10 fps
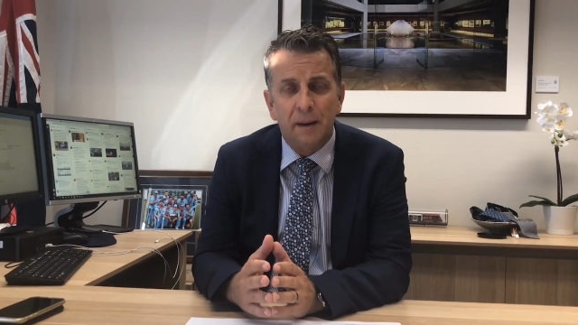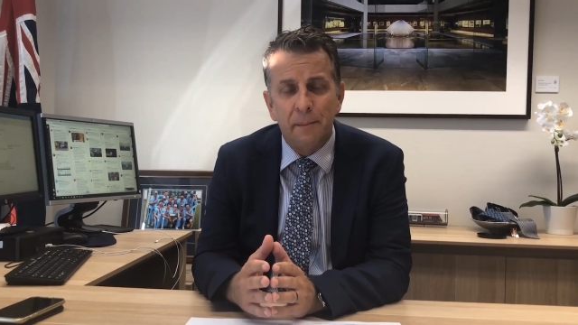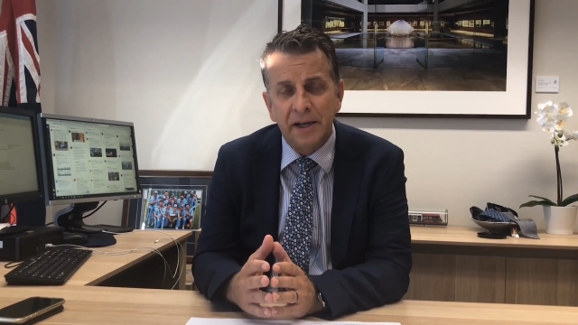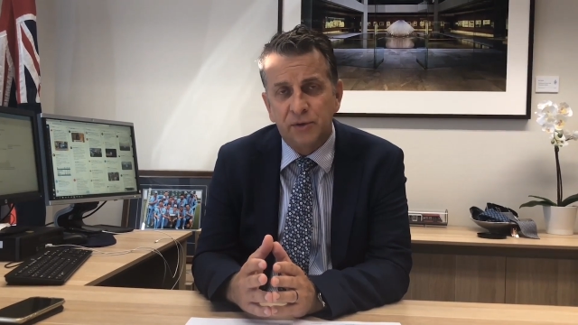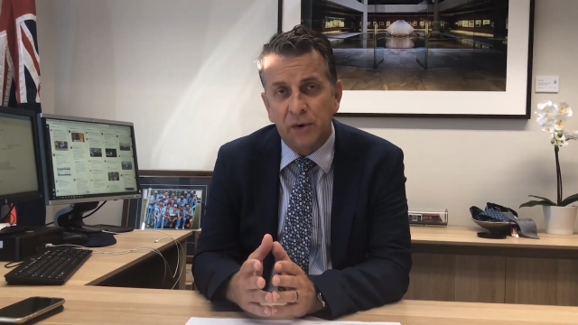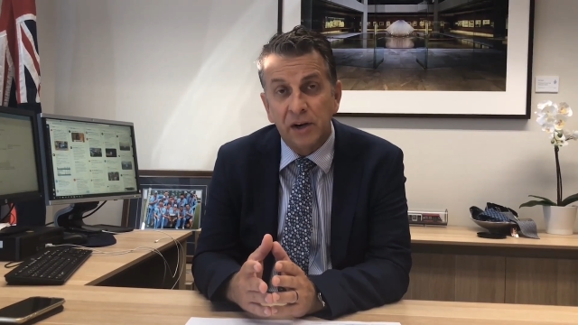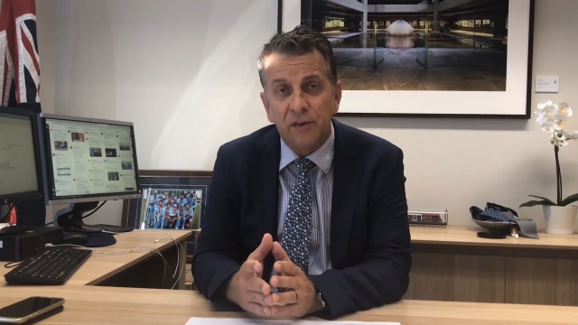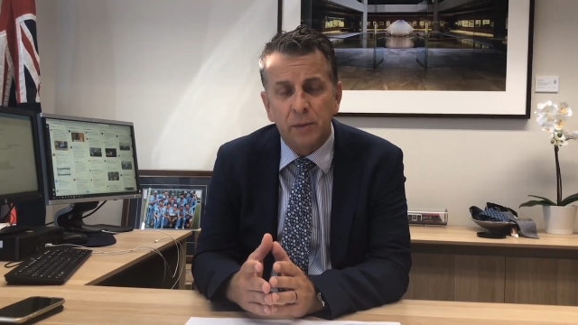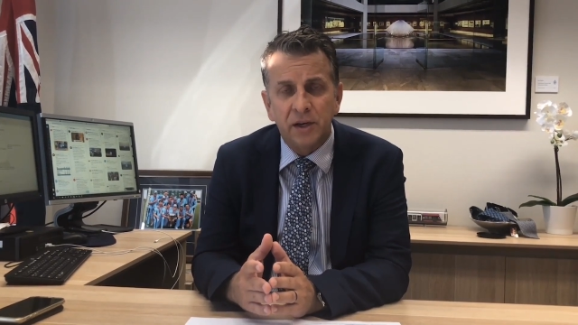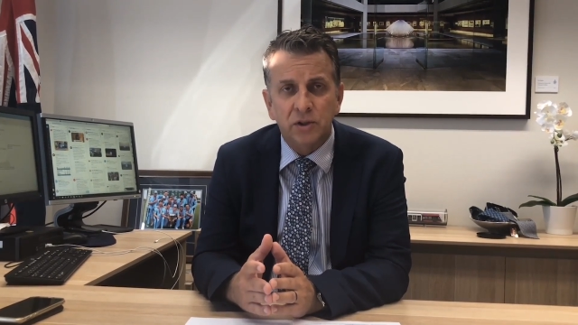major
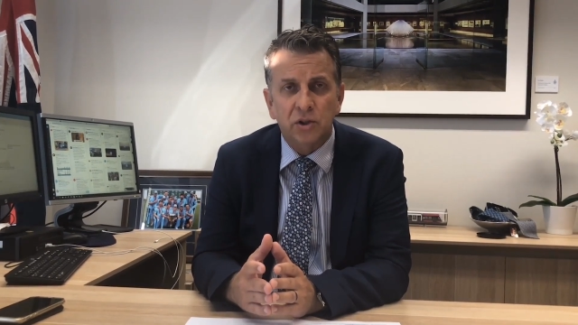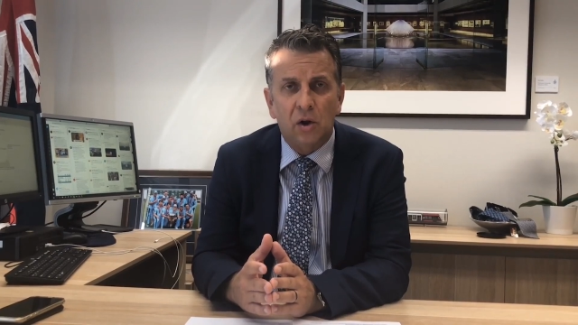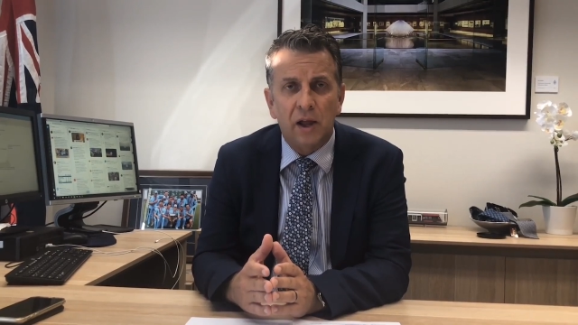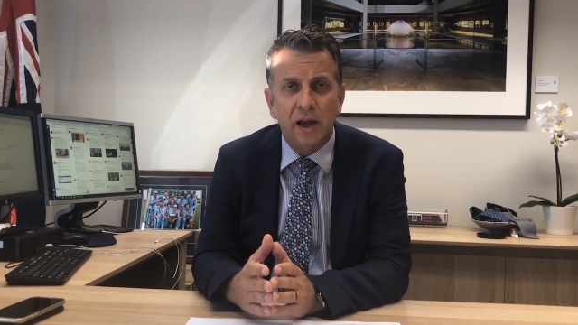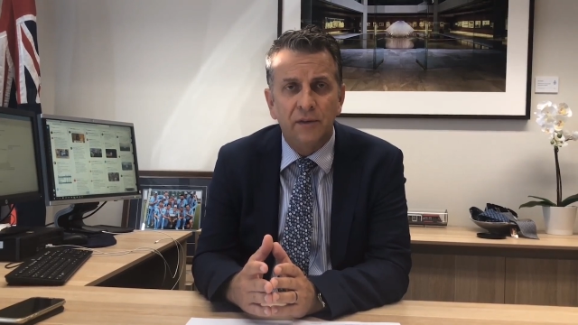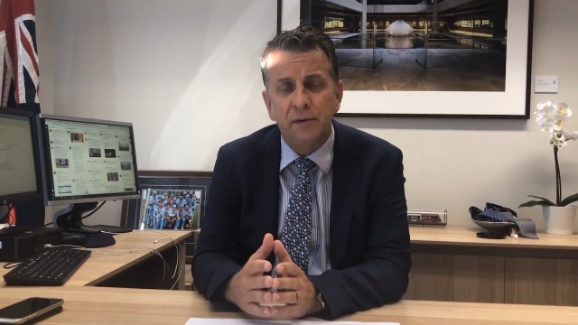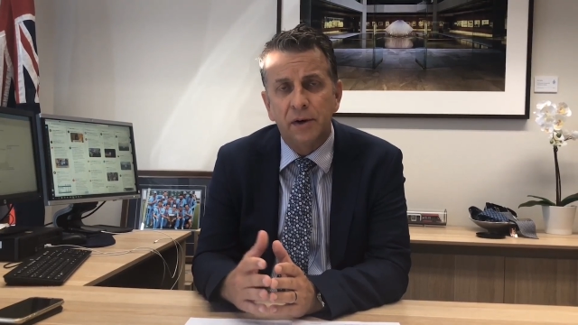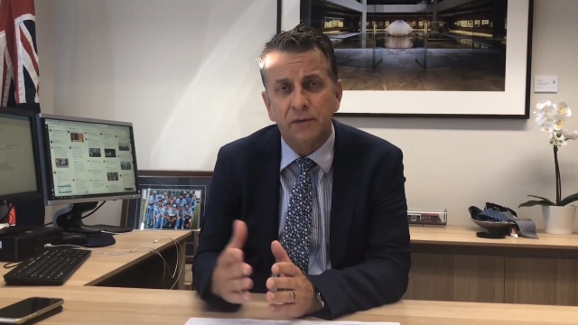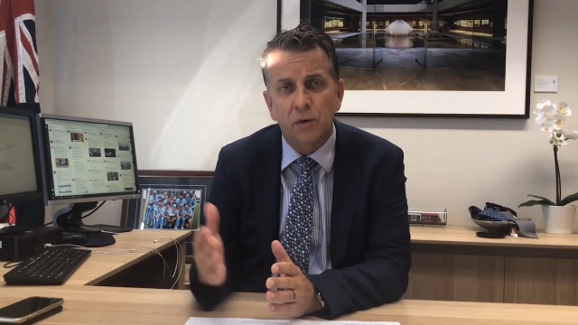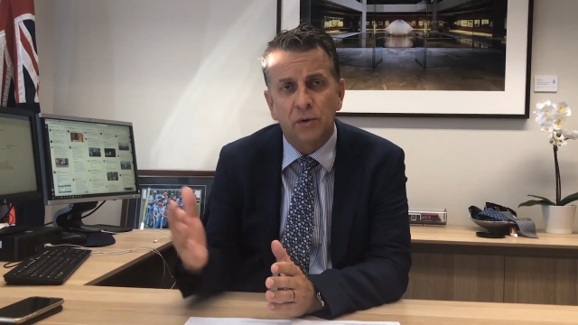redevelopment at Shoalhaven,
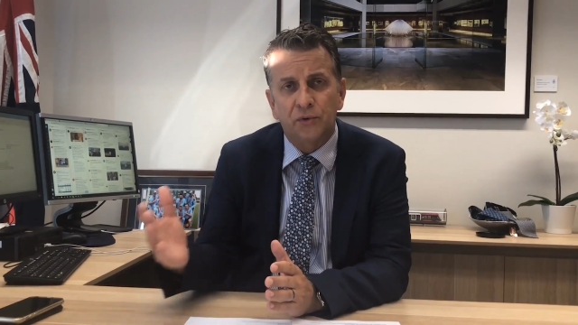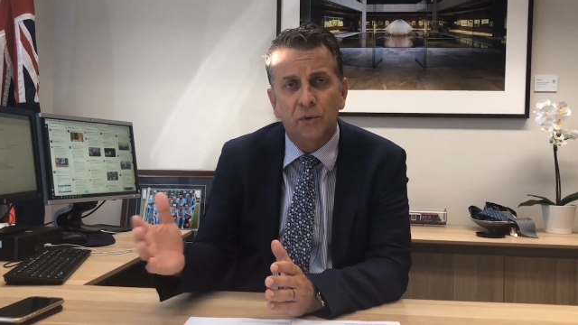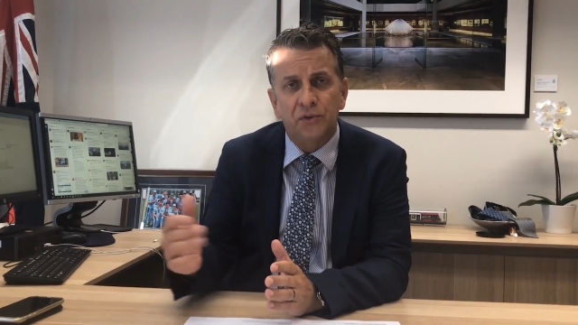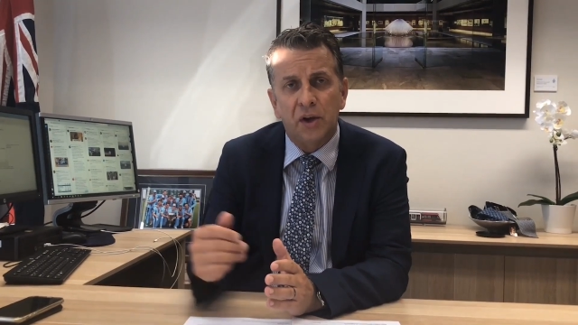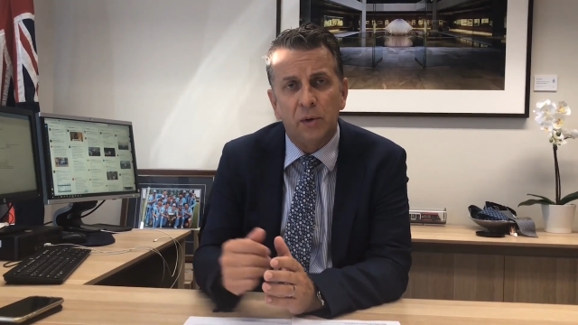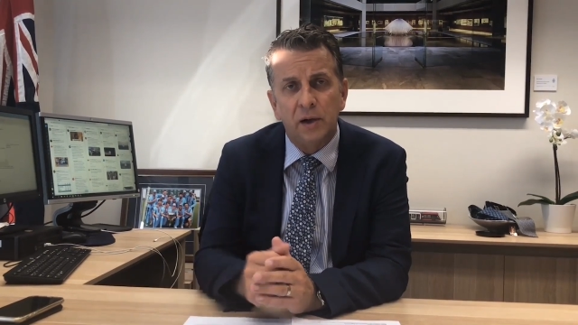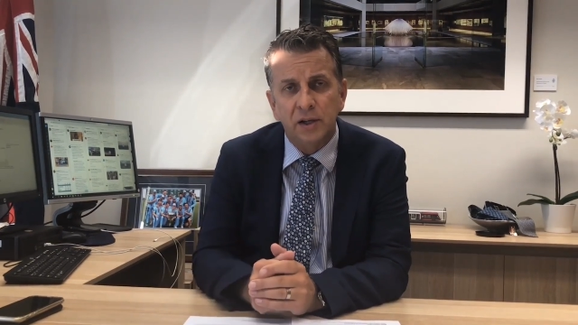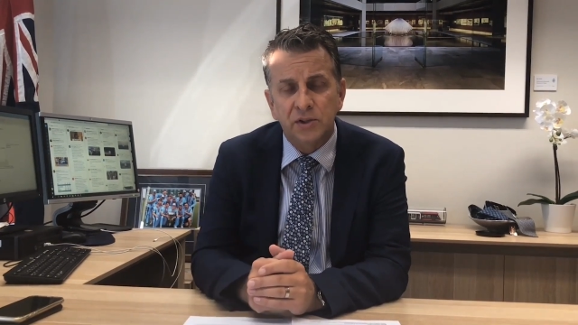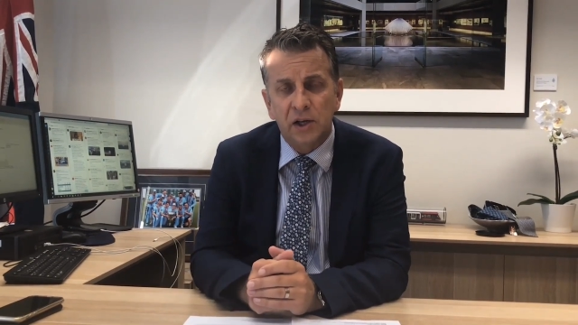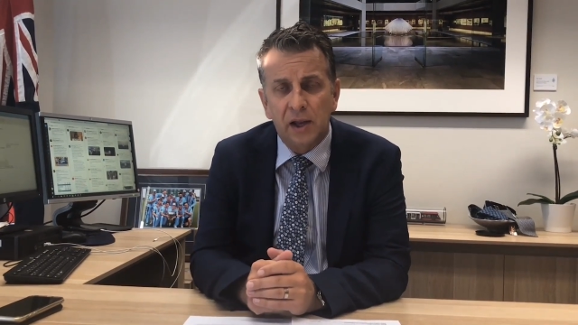and of course also
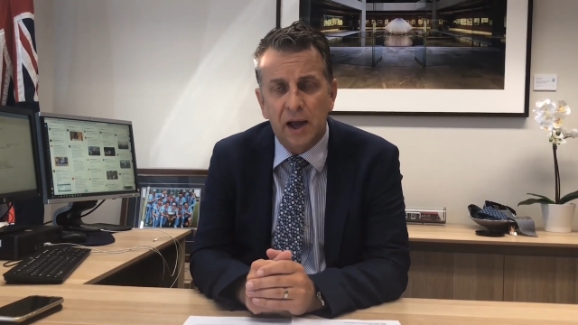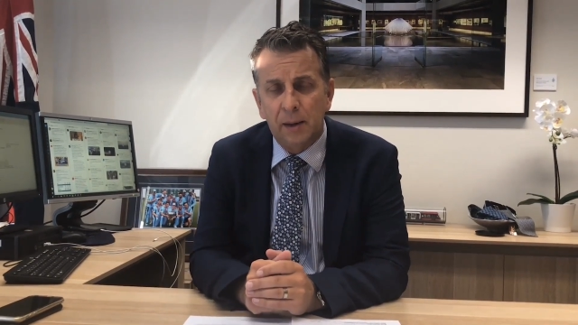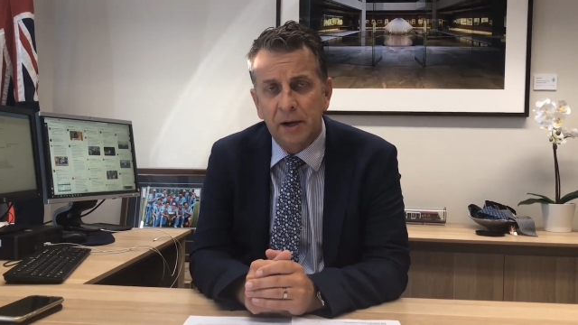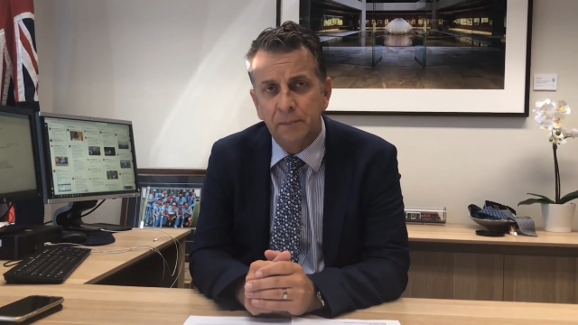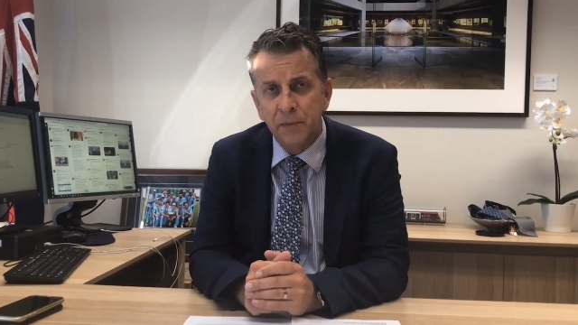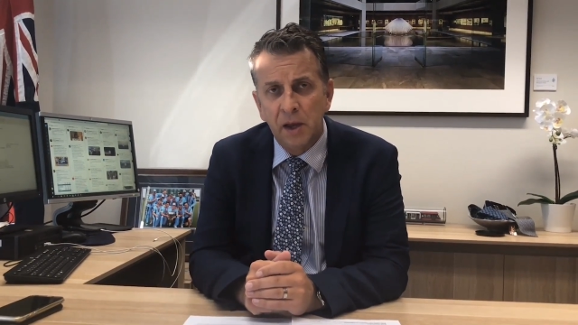at Shellharbour.